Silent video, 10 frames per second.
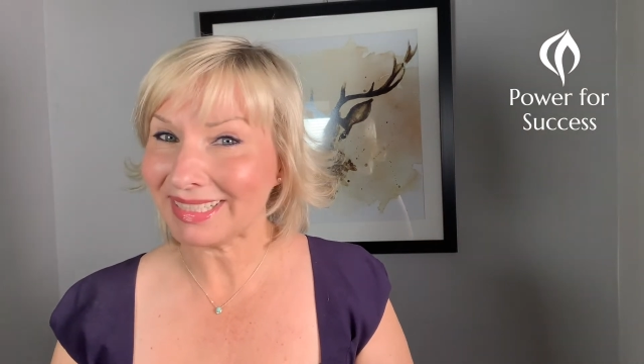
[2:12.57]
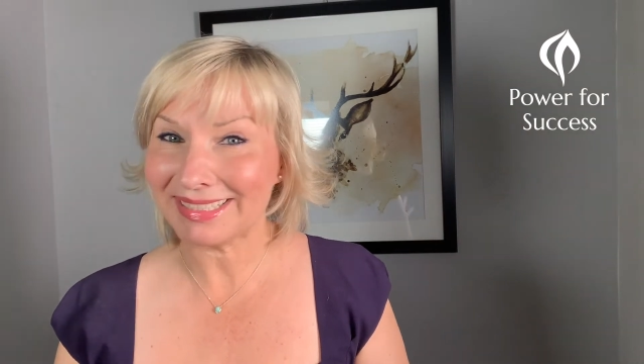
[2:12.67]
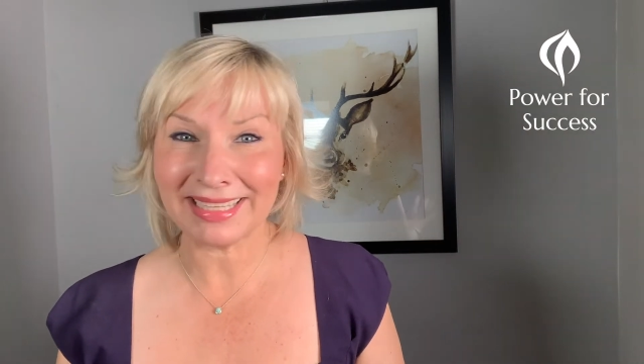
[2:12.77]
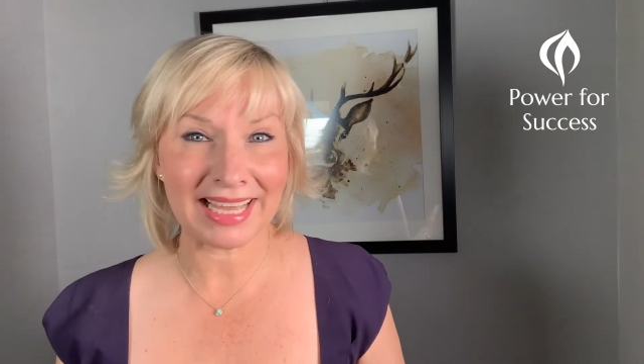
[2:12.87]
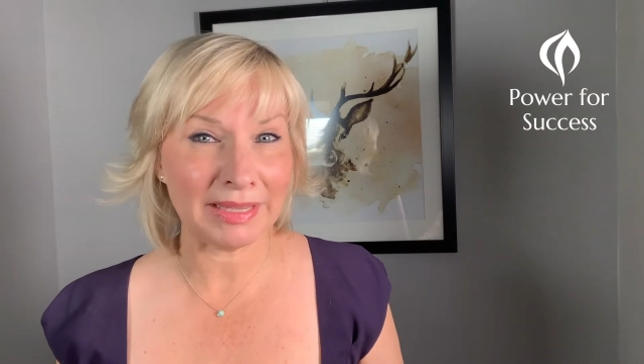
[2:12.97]

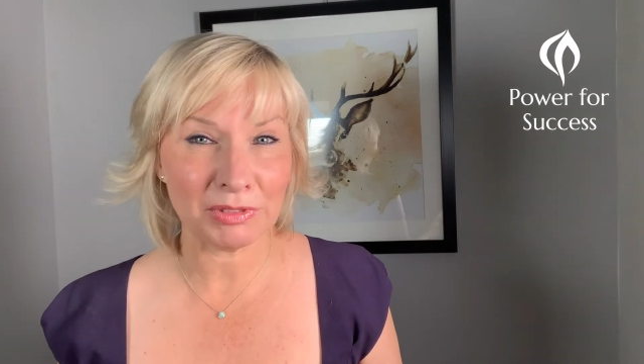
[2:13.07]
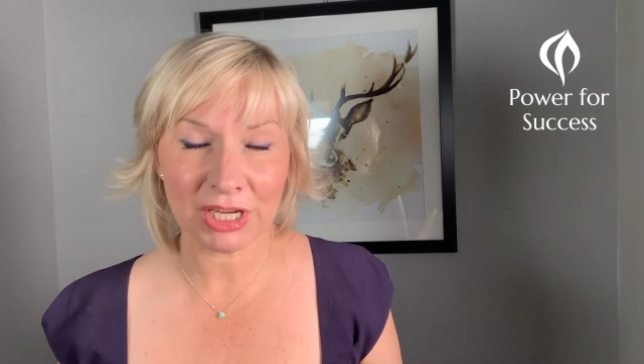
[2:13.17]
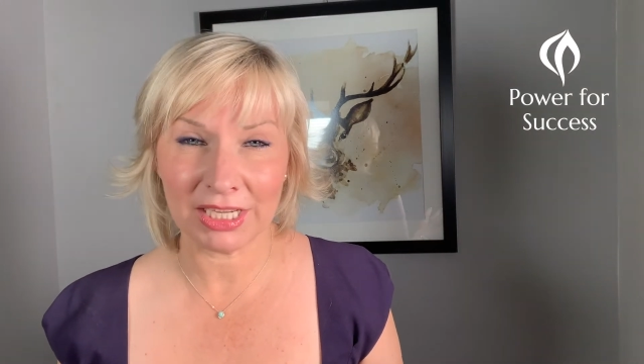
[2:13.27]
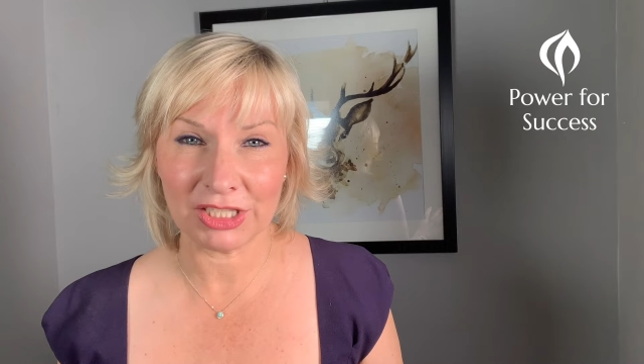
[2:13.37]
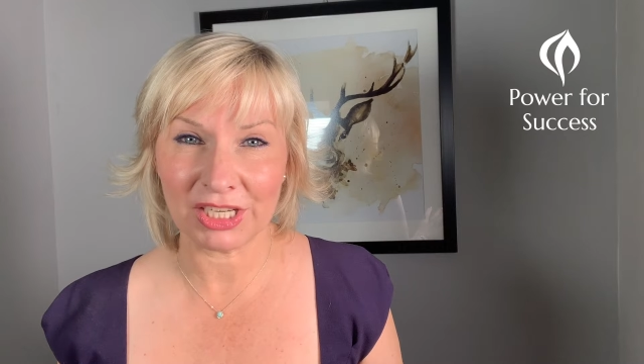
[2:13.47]
It's a game
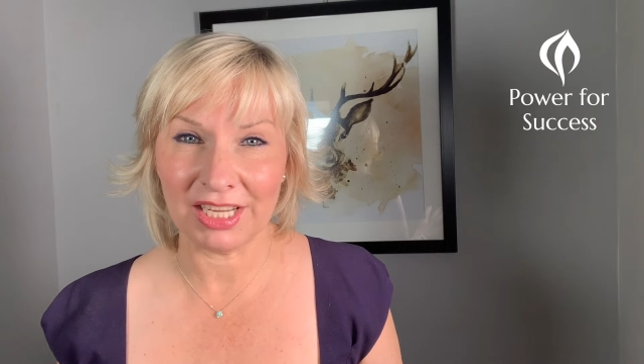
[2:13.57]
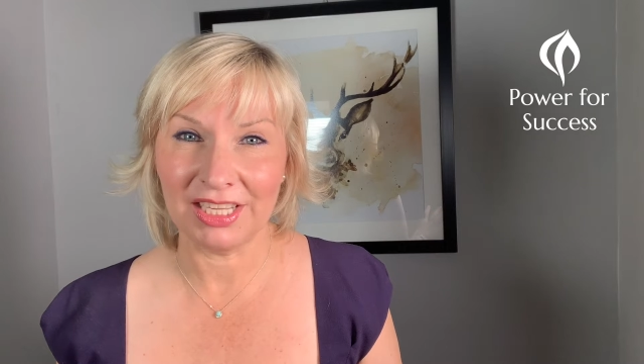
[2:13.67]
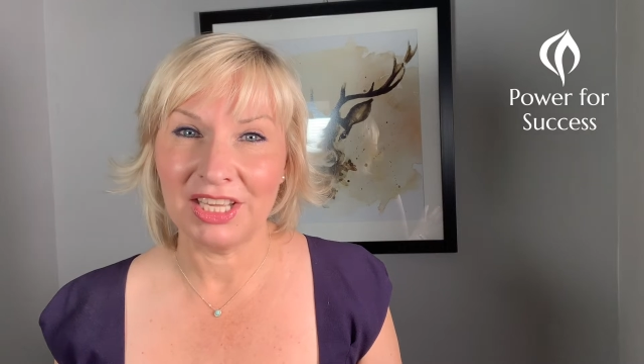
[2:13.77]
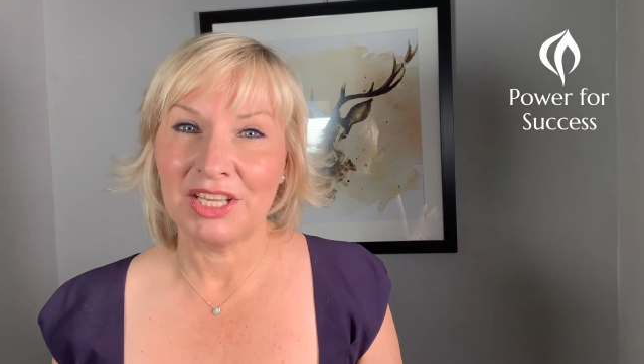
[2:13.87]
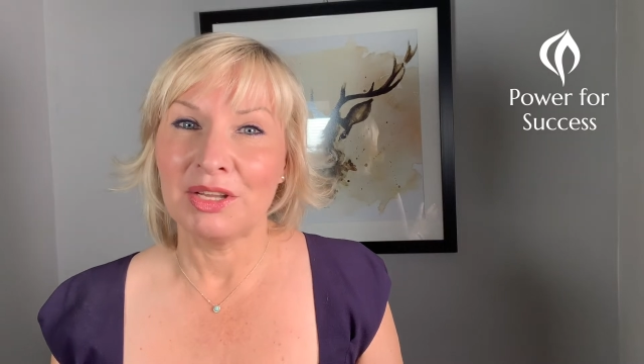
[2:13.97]
changer.
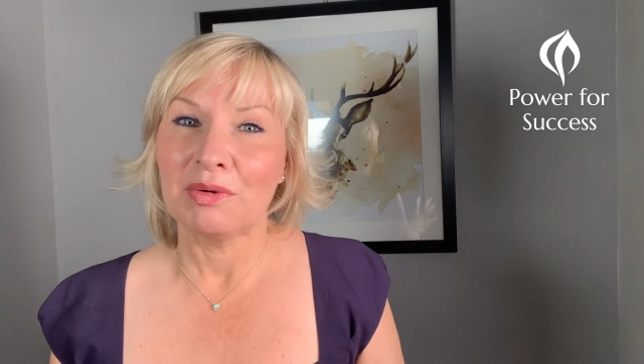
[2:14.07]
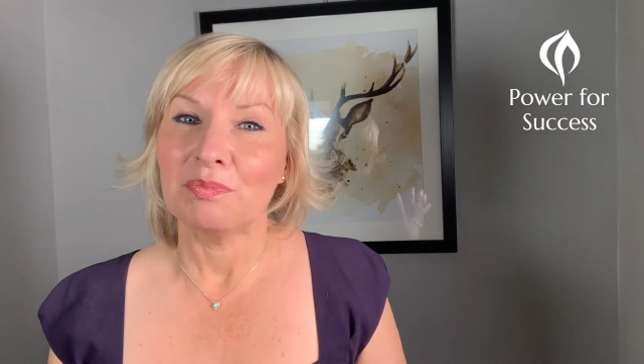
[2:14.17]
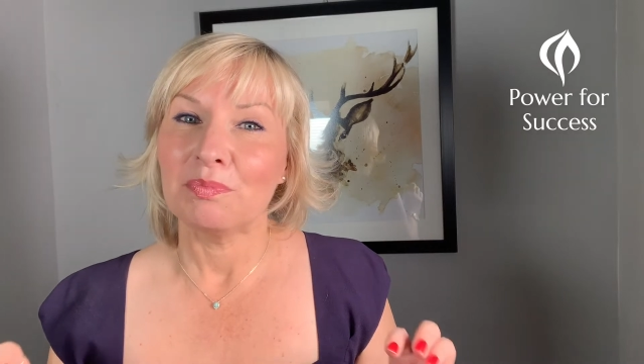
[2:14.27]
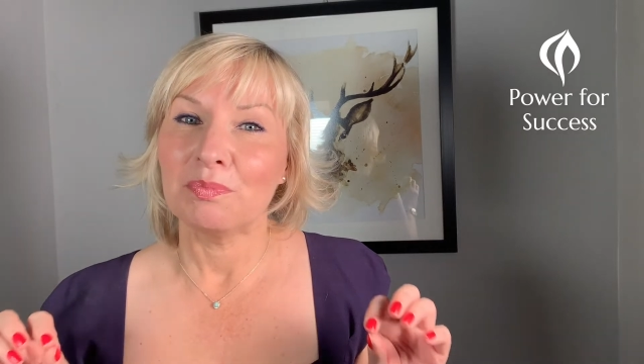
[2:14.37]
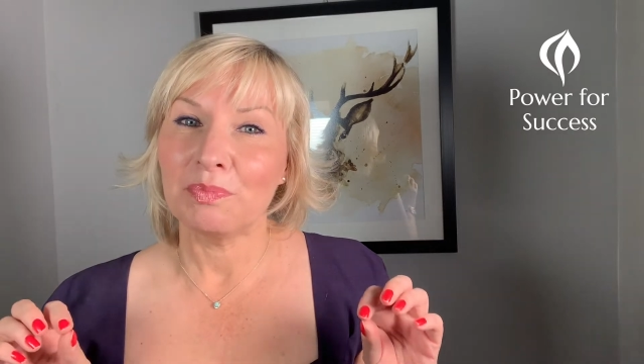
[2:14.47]

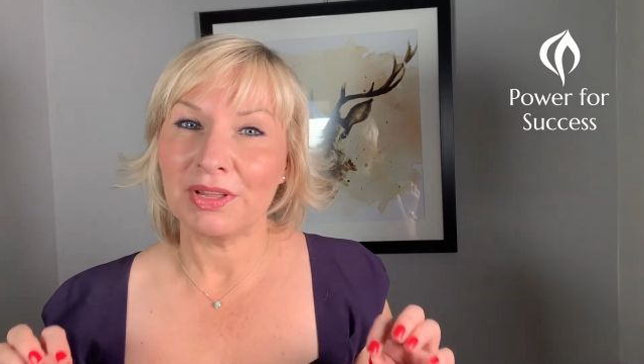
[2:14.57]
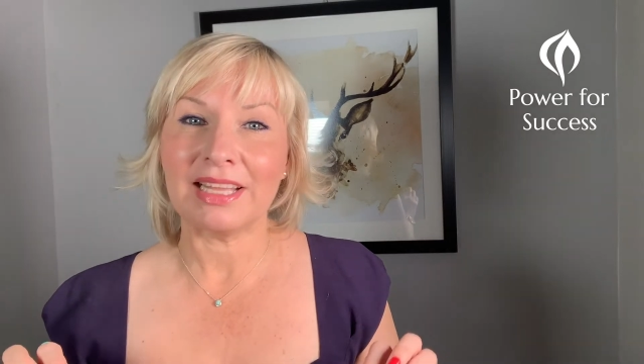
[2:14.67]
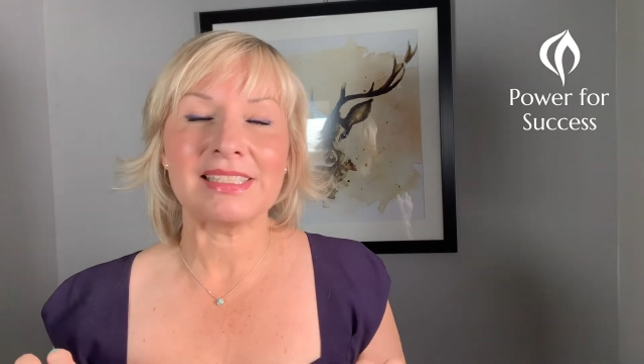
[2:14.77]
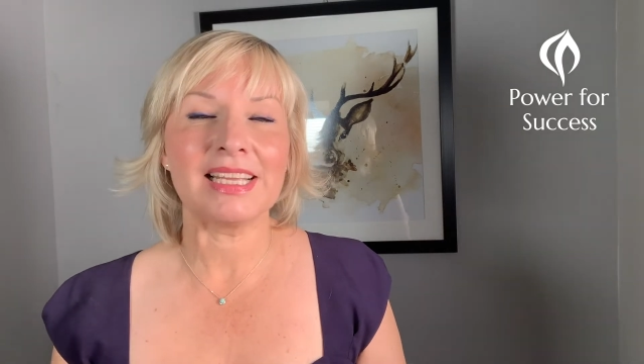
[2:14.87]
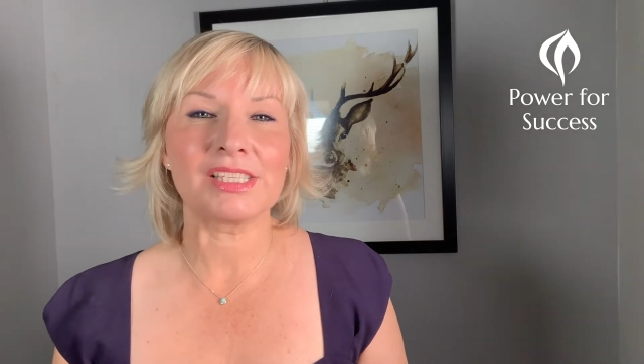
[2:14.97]
But
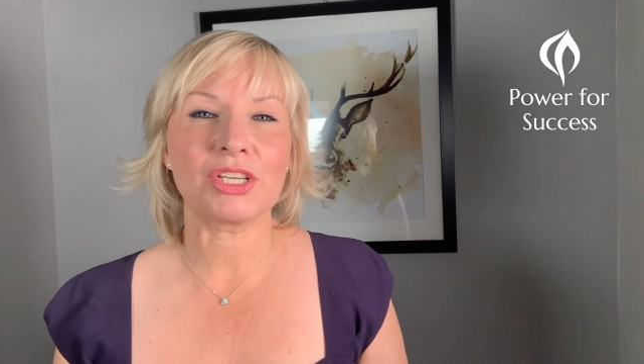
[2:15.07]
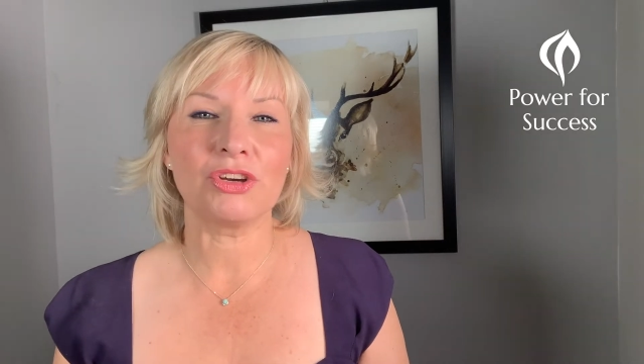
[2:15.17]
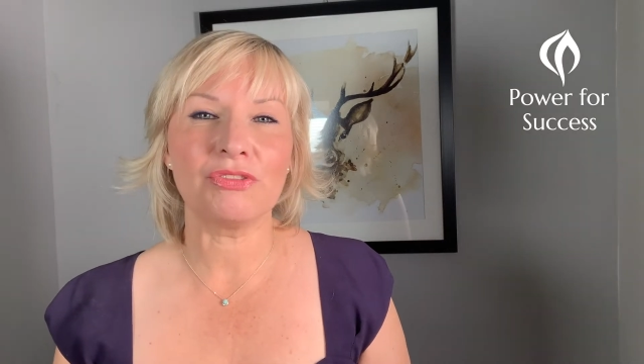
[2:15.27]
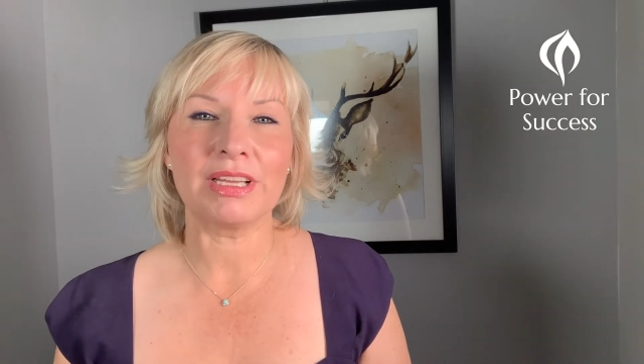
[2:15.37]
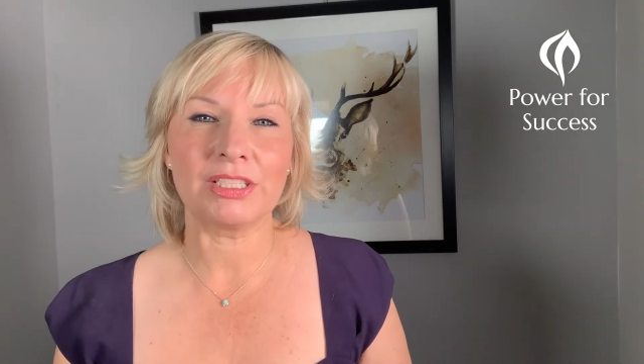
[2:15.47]
that takes
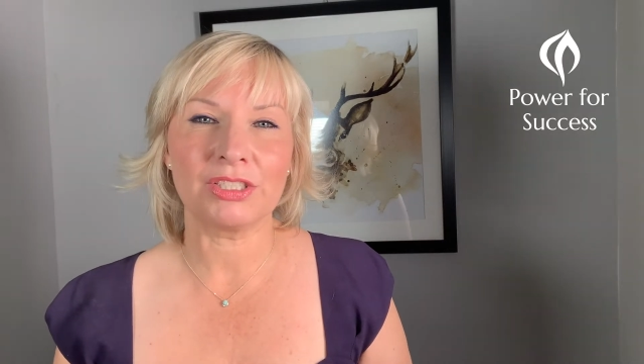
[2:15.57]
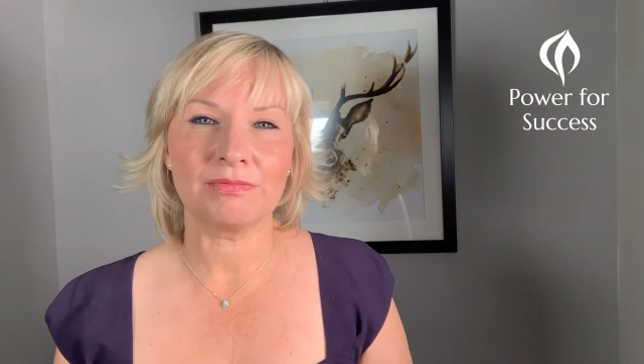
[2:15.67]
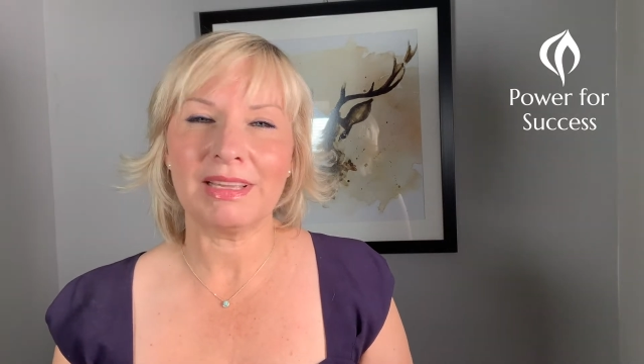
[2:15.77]
courage.